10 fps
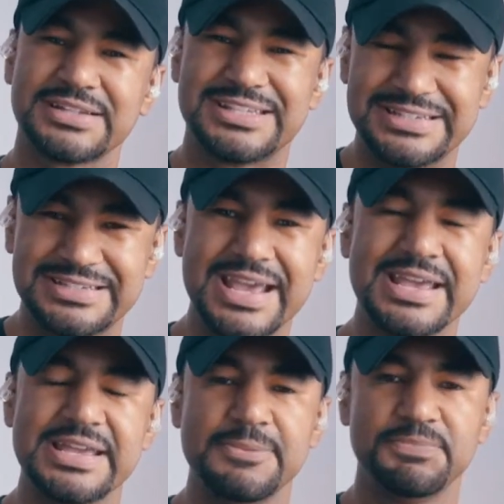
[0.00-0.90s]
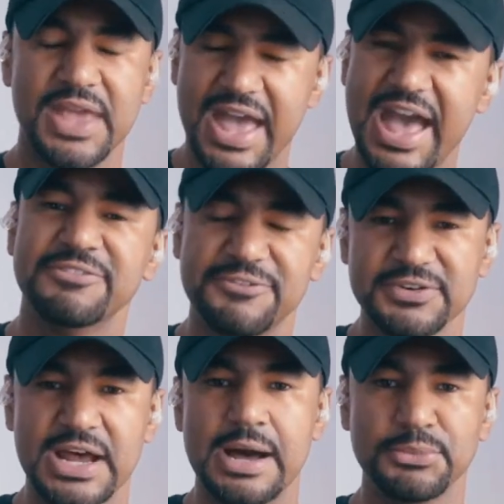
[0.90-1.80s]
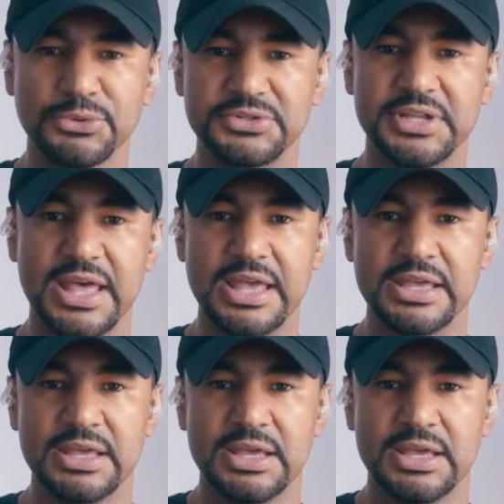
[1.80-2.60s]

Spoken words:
today, have a phenomenal day,